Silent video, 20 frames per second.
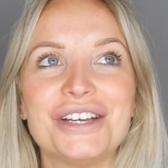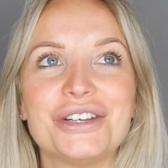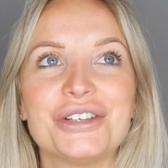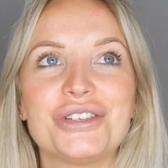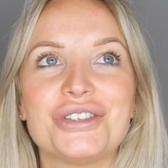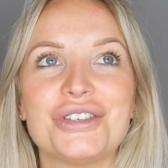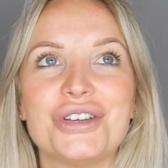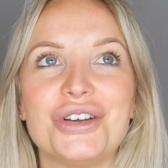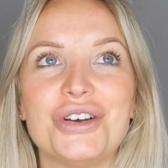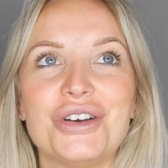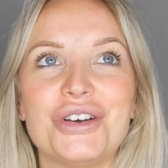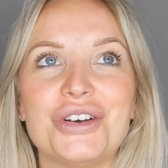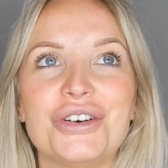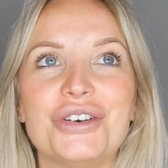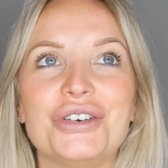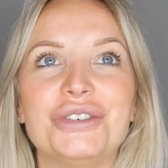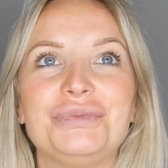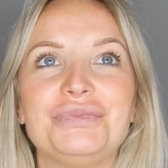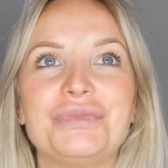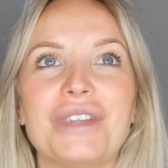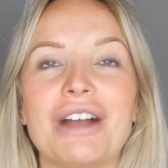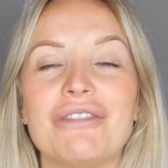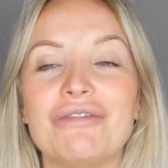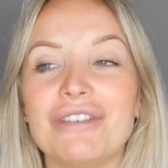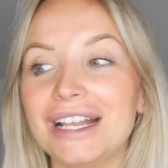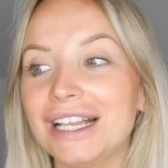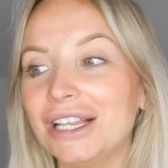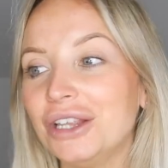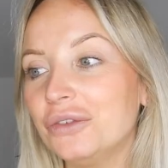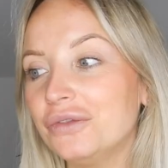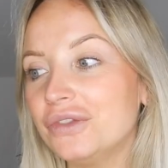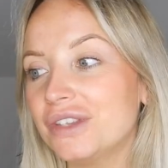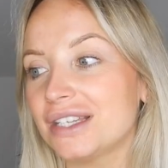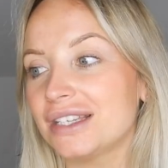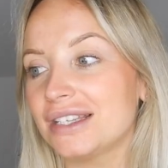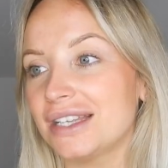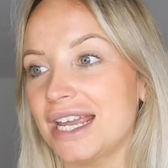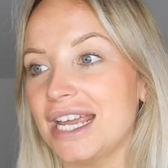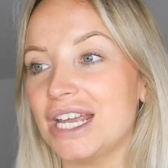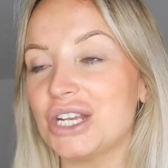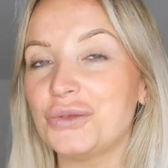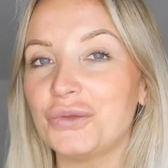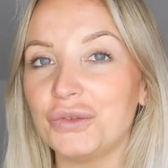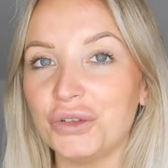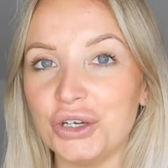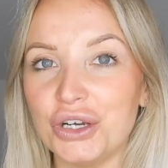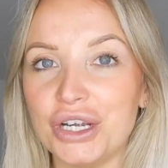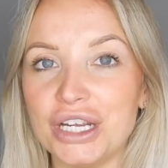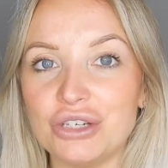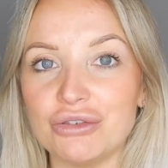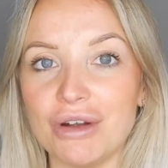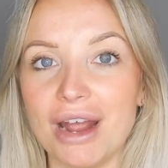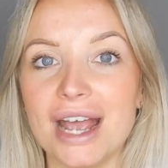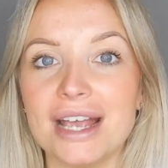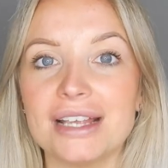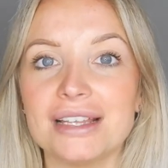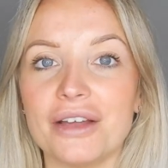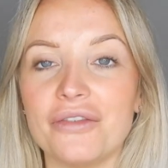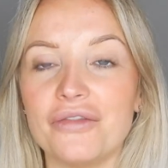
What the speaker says: So I really love the Sage floaty dress.